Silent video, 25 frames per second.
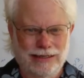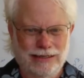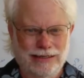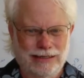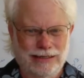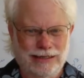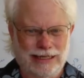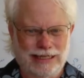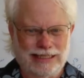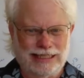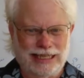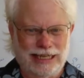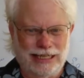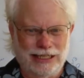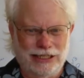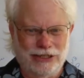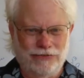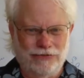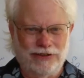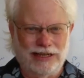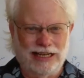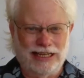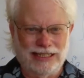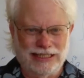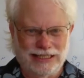Did I say it too
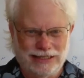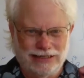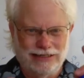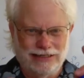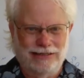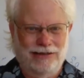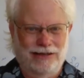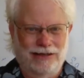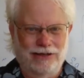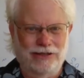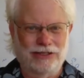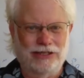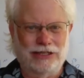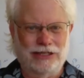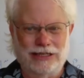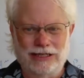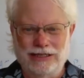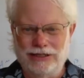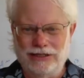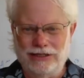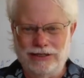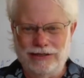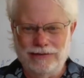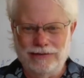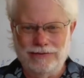fast?
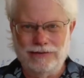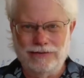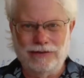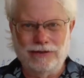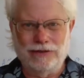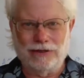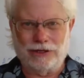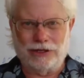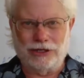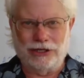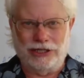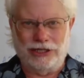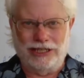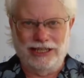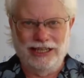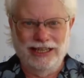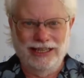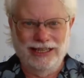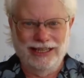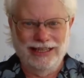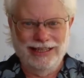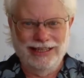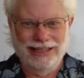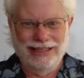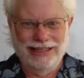You're good.
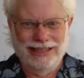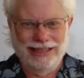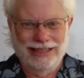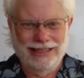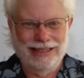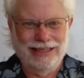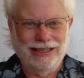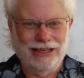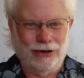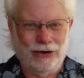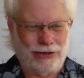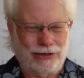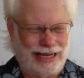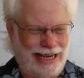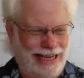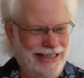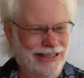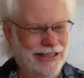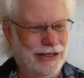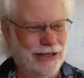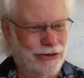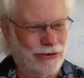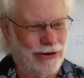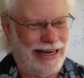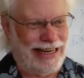Okay,
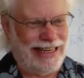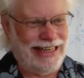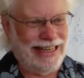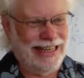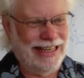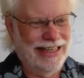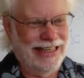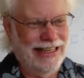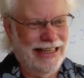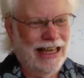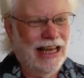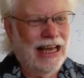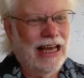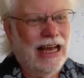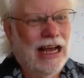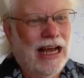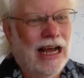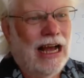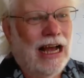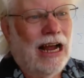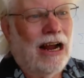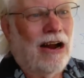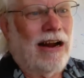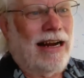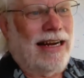great.
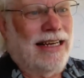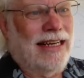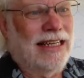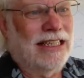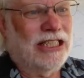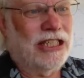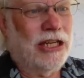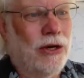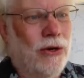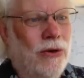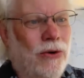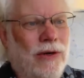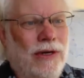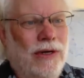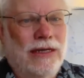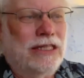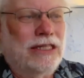All right, so